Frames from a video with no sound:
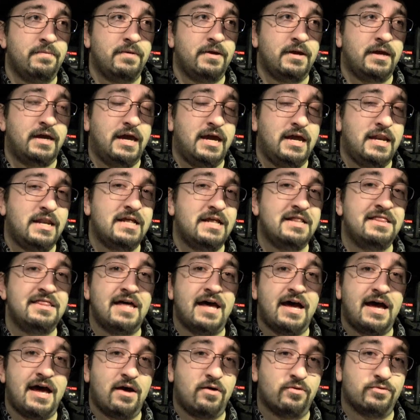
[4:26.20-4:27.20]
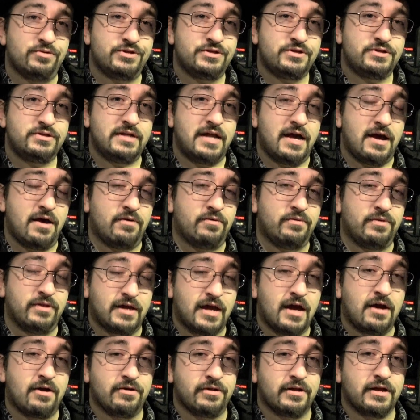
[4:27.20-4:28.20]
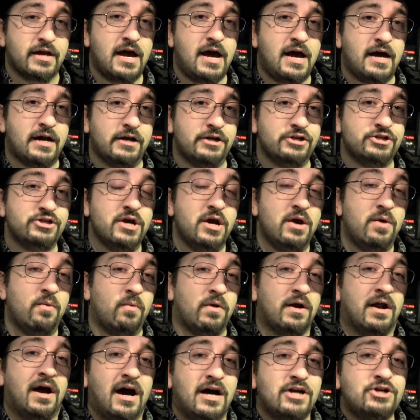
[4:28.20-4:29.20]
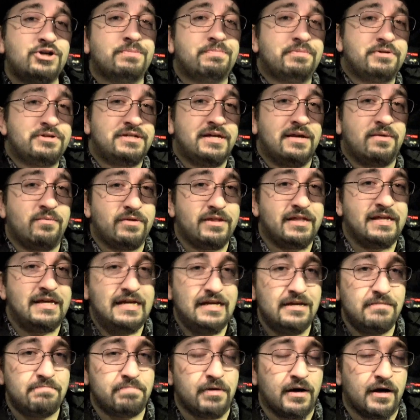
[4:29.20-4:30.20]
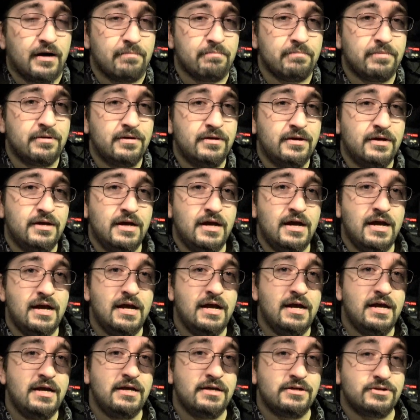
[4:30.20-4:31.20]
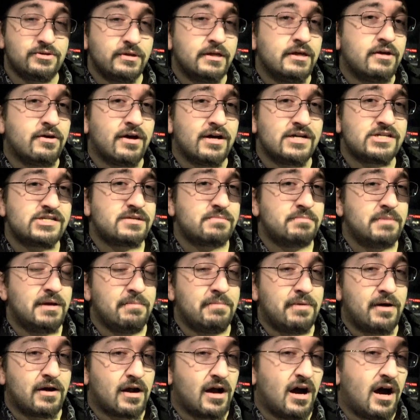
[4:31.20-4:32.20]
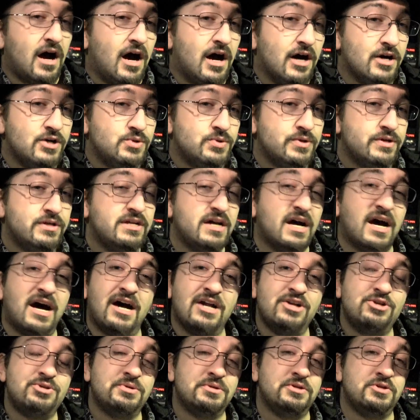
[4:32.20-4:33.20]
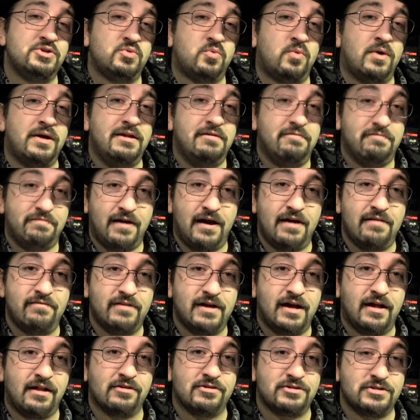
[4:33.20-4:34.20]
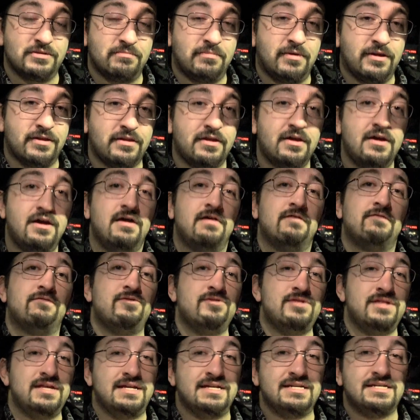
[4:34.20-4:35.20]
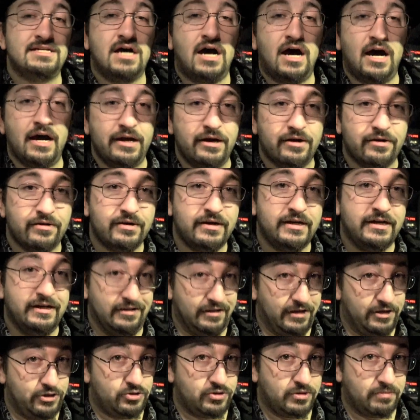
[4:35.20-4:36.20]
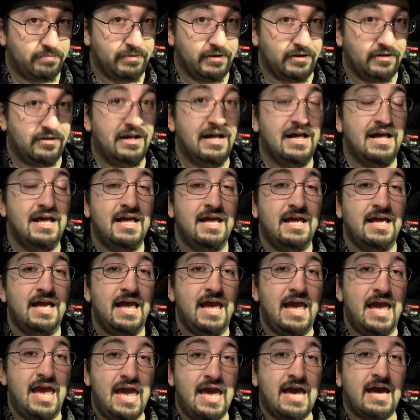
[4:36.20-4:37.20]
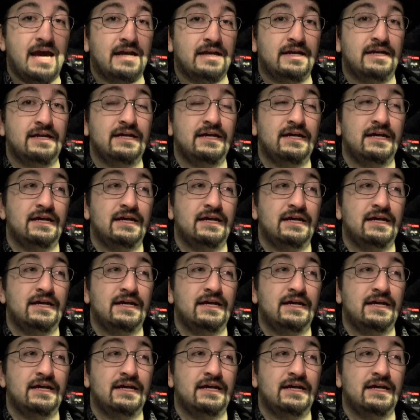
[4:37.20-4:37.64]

Heating the house now, the, or the cottage, 100% with a heat pump is only costing me about 100 to 125 dollars a month for the entire electric bill. And